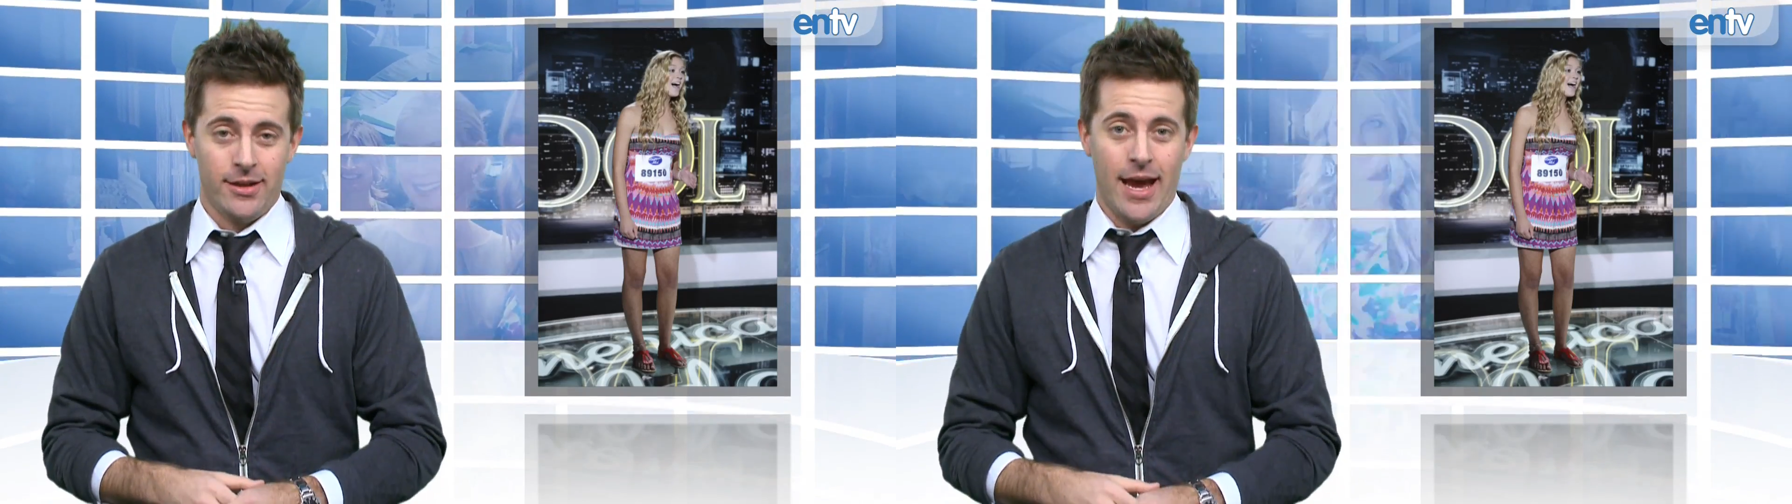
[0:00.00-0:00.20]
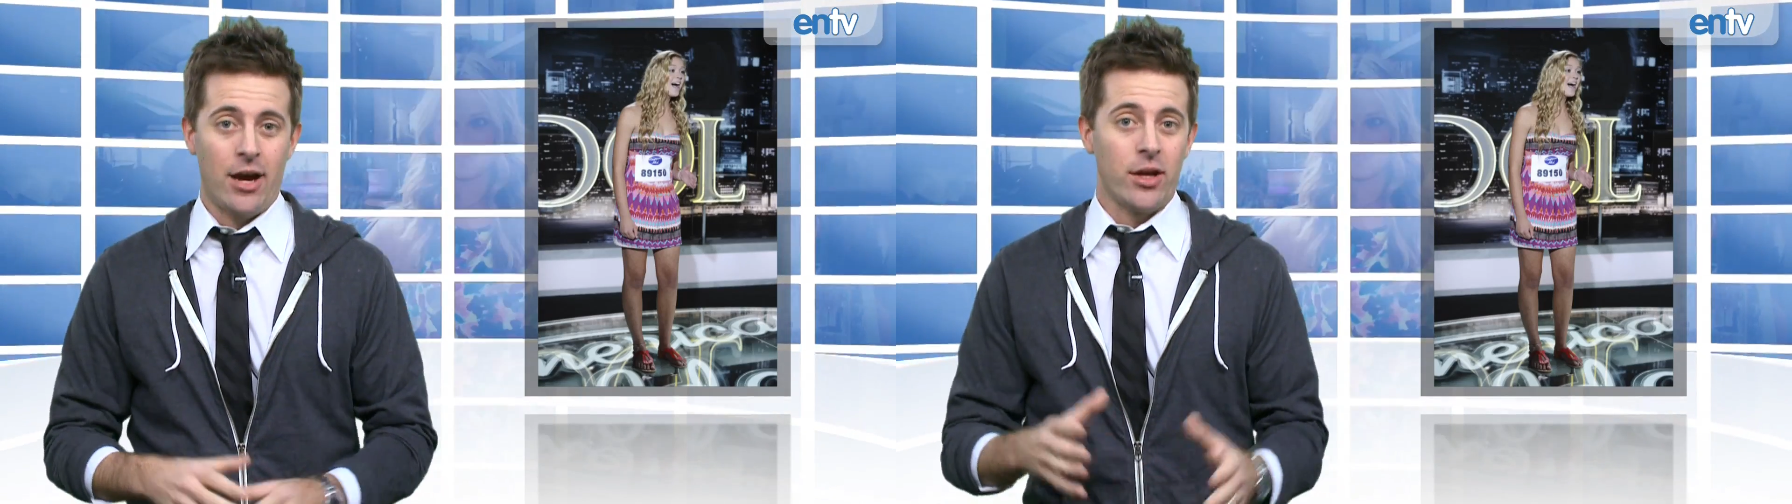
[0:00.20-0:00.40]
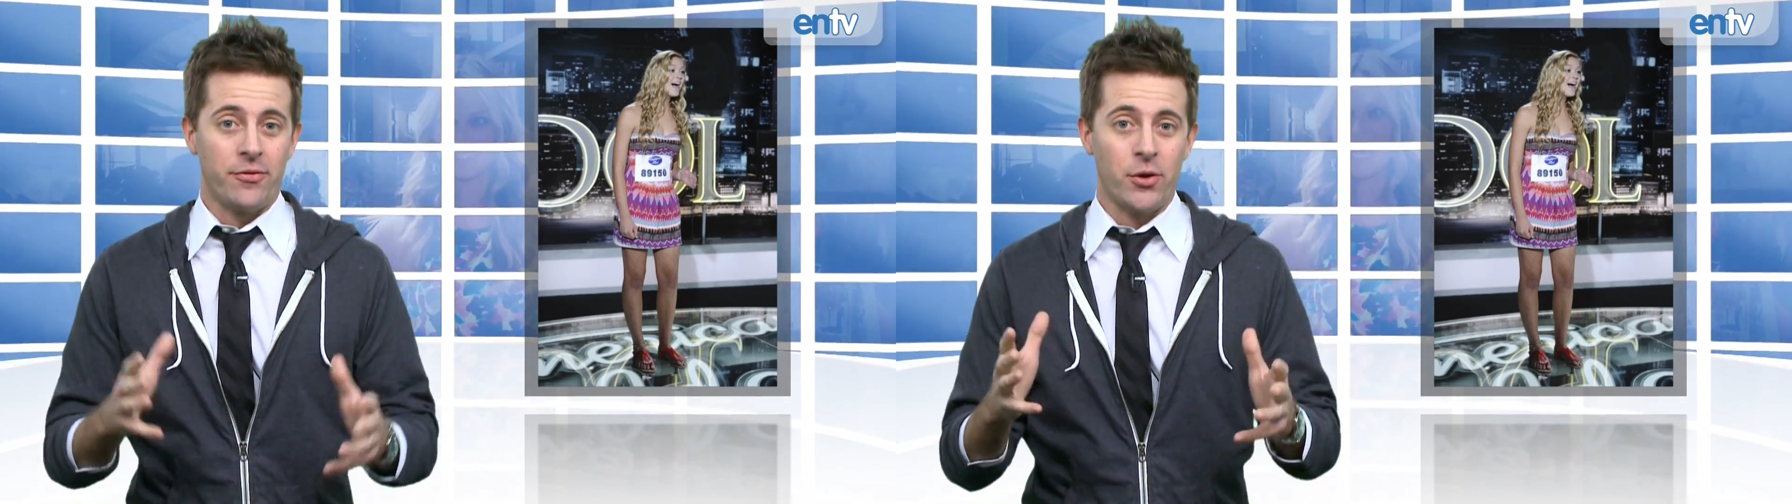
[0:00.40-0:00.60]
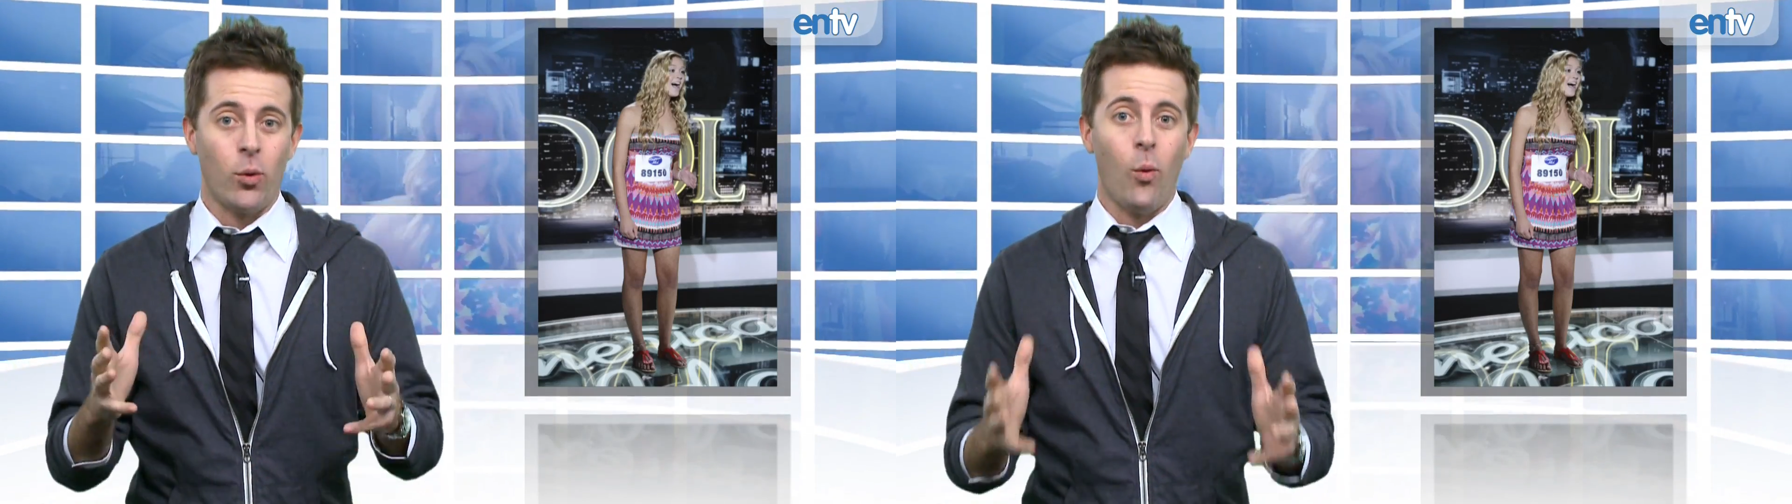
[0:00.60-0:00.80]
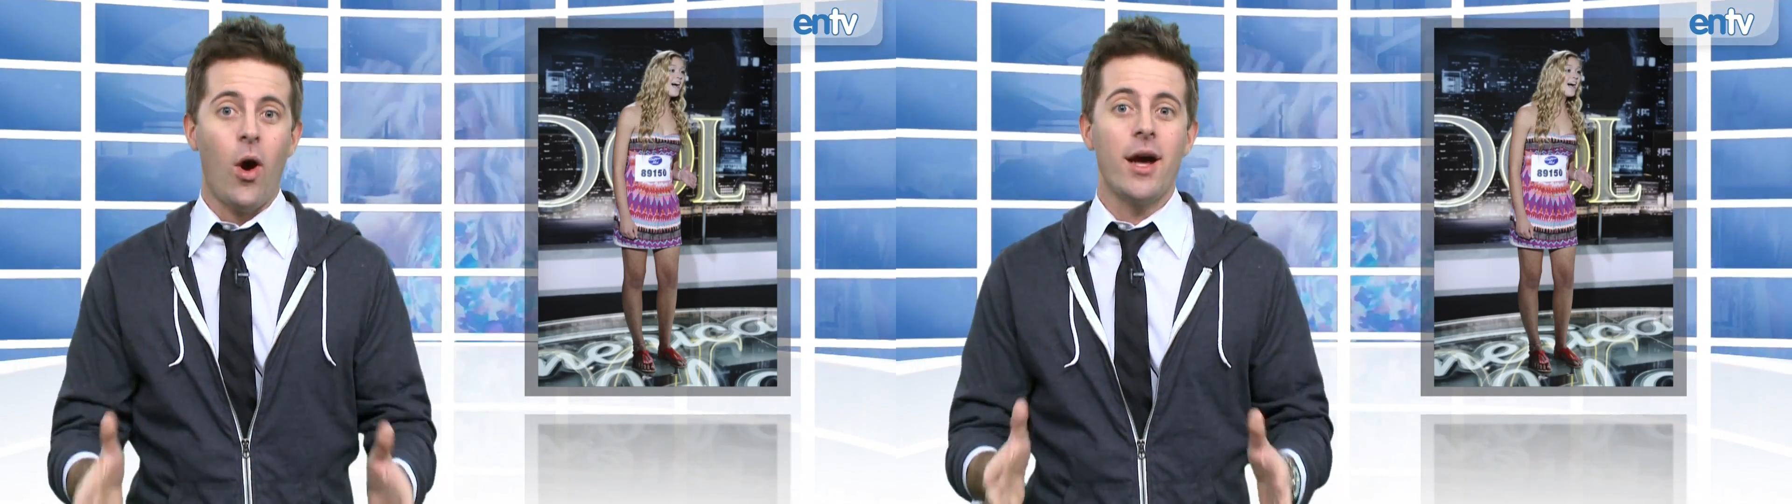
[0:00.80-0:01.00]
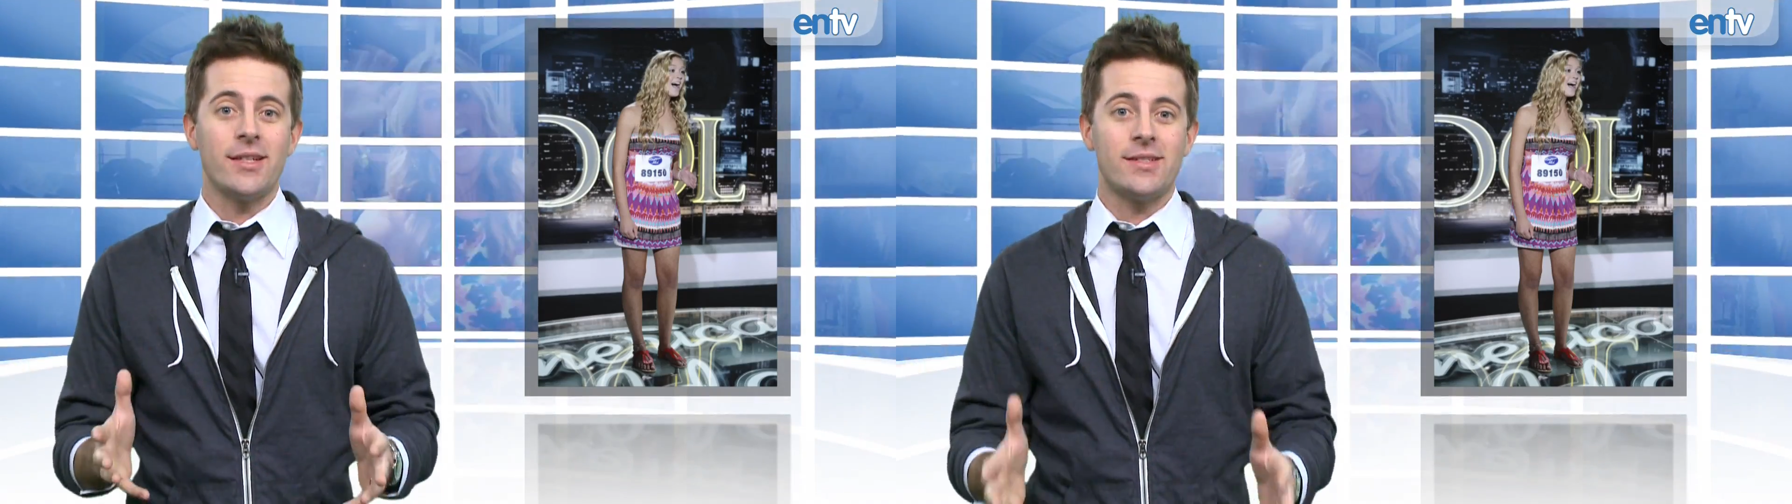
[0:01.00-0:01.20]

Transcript: Now, if you want to